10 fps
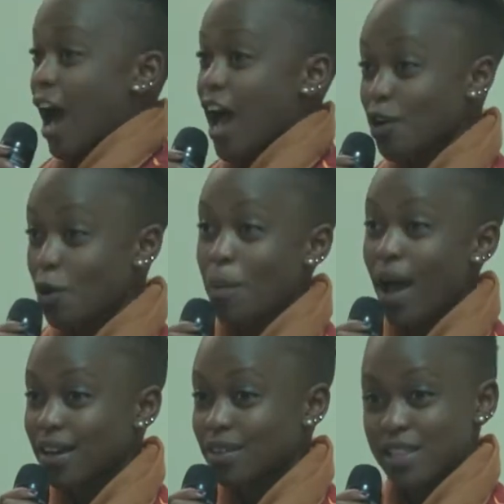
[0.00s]
I go
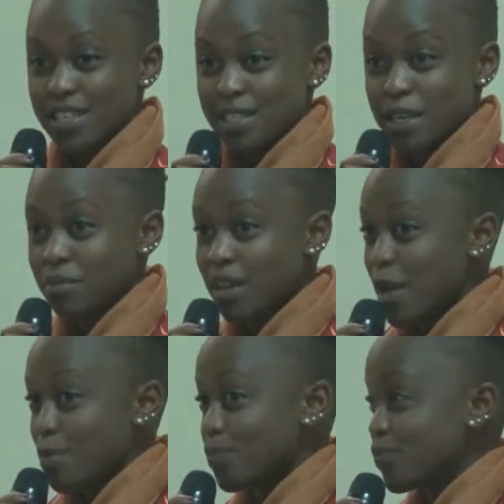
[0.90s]
back with the same
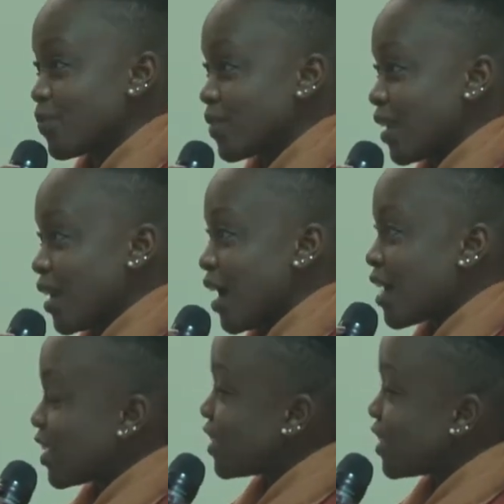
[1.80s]
name, and the